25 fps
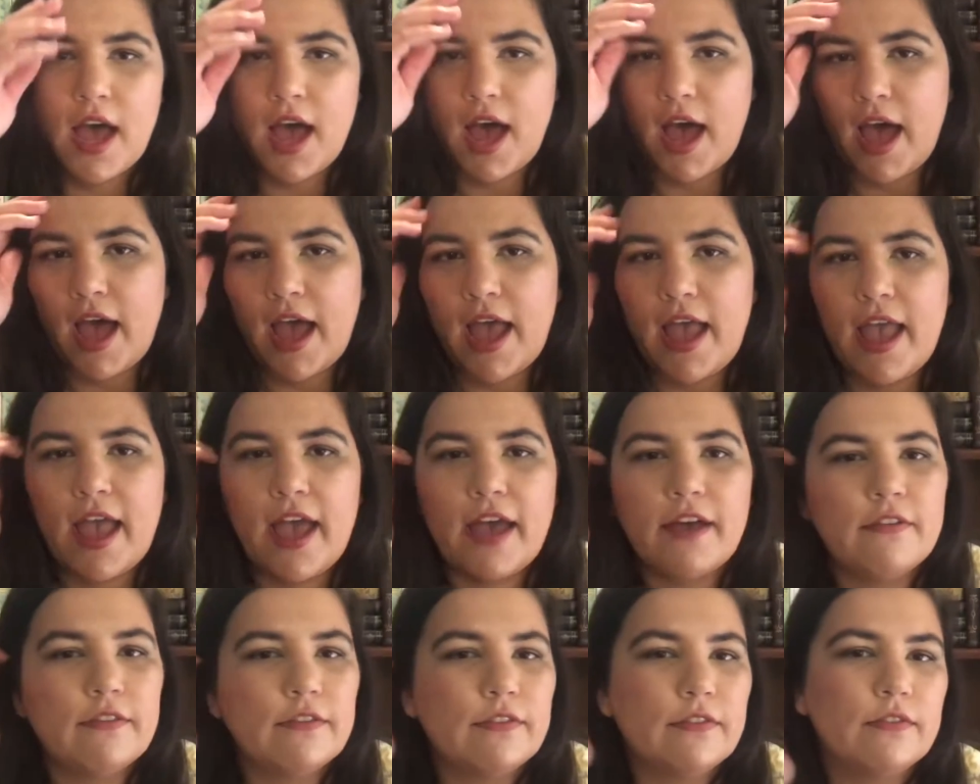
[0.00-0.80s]
I
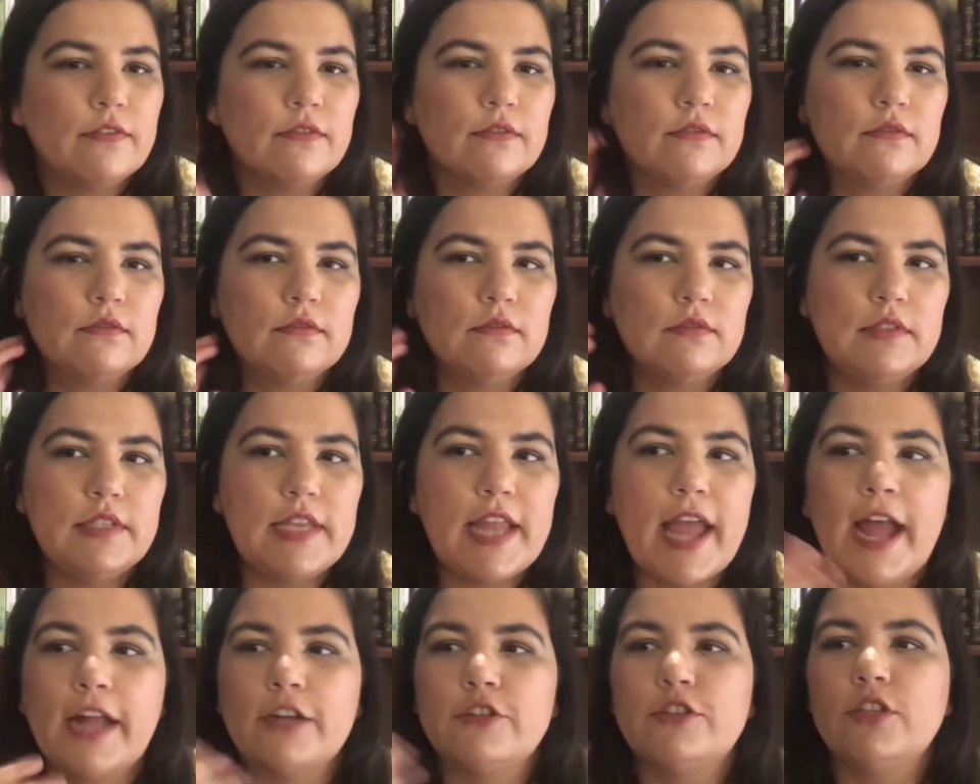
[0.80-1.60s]
have
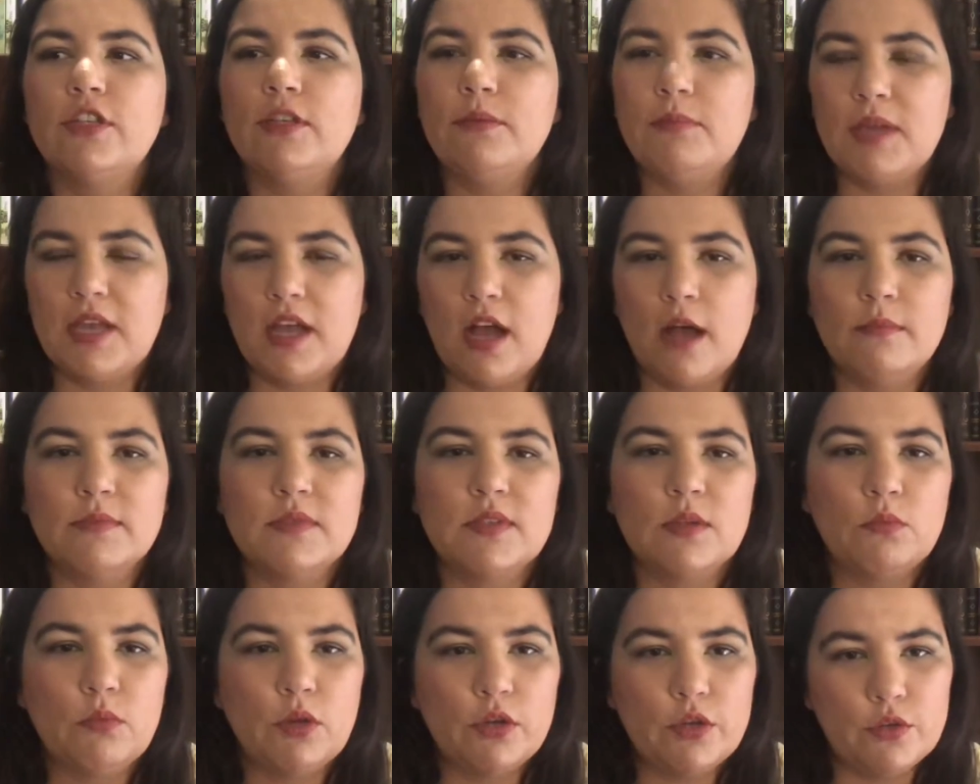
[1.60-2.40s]
naturally become
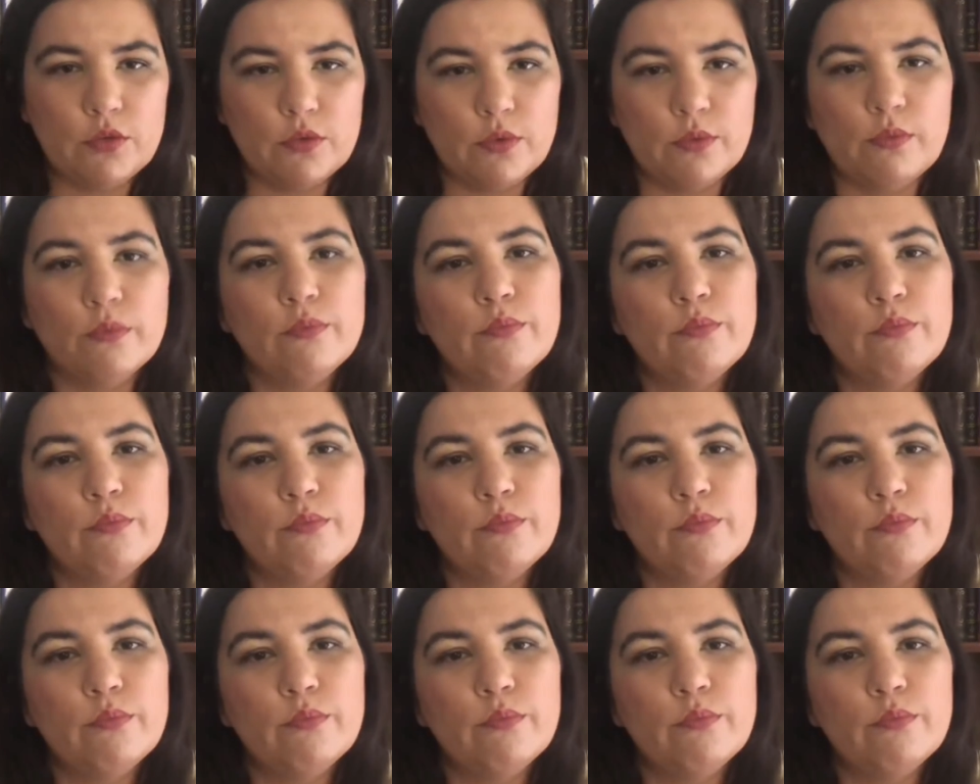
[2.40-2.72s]
someone who